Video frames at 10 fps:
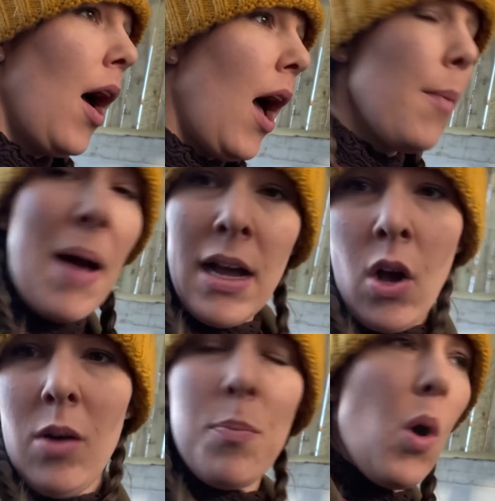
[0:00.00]
A man
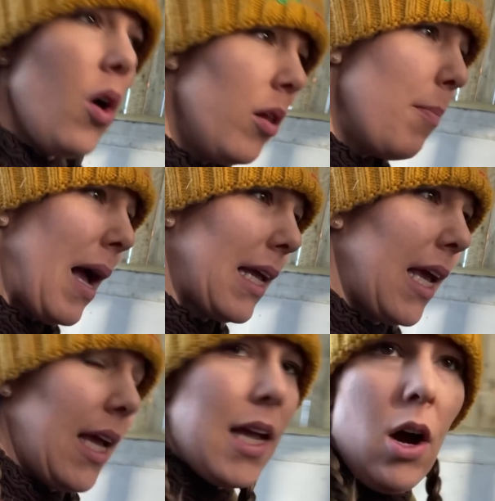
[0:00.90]
called Paul
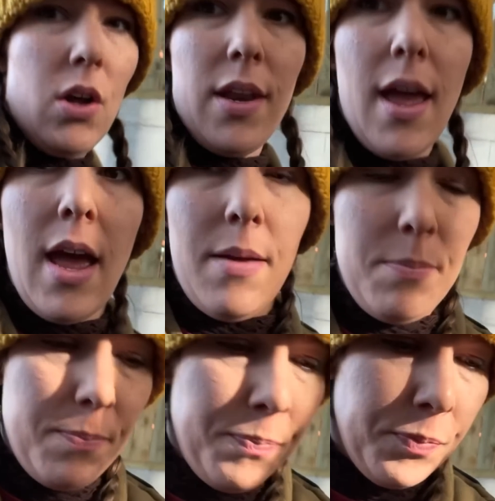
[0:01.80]
Mackey on
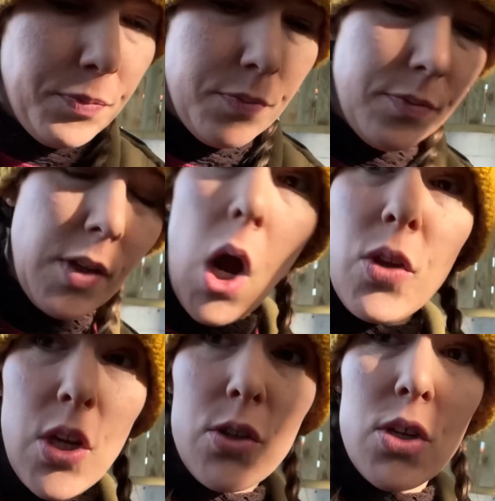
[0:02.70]
the
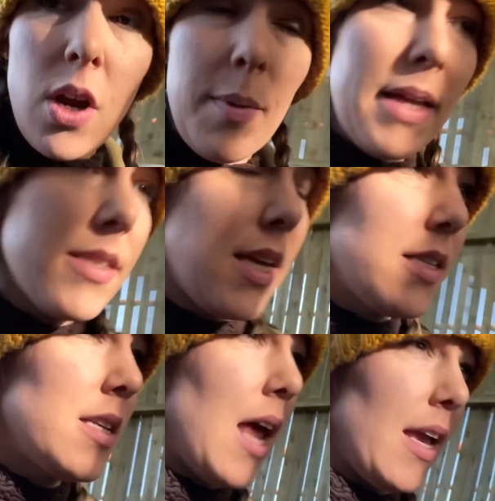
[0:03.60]
YouTube comments
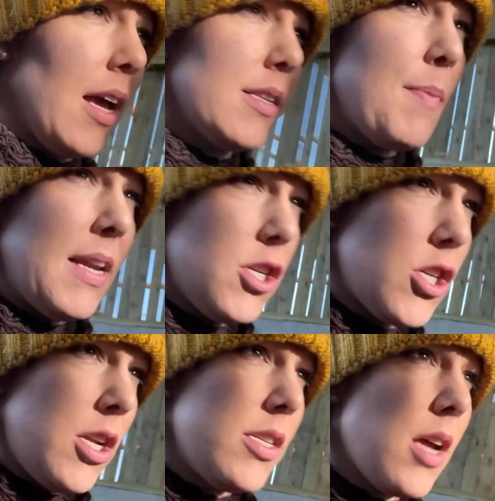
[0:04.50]
yesterday has
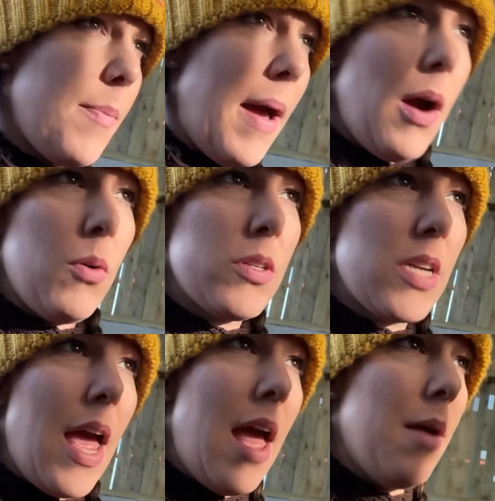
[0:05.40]
mentioned
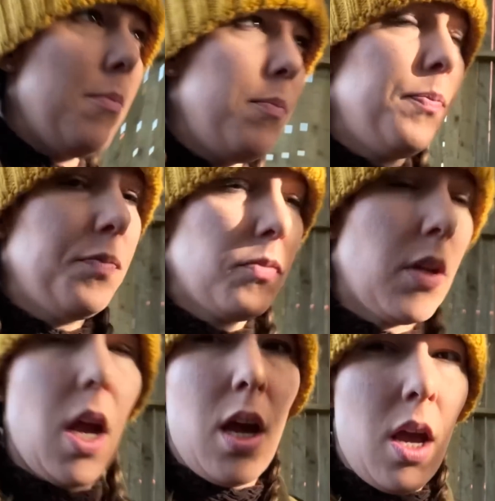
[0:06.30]
about
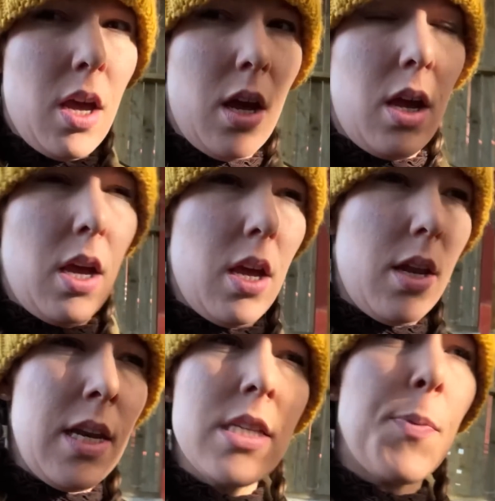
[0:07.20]

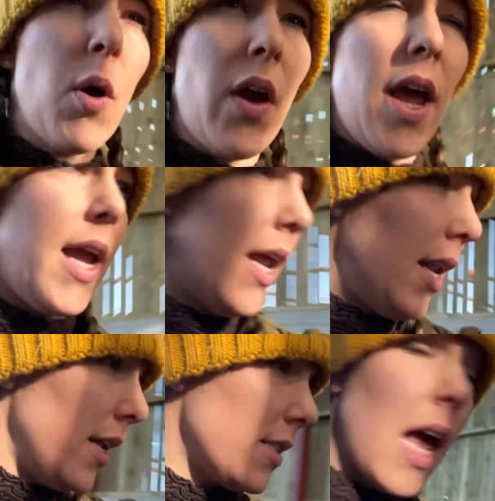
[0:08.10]
neospora
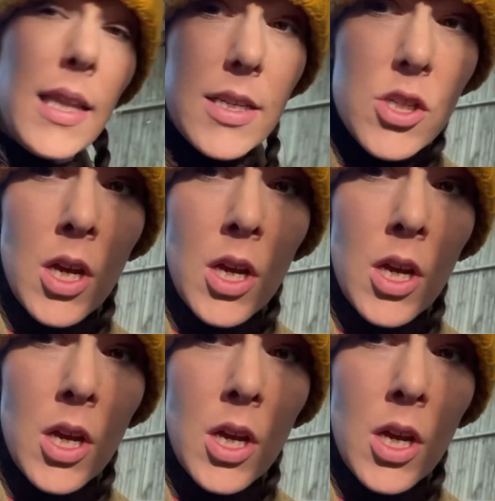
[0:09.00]
in silage.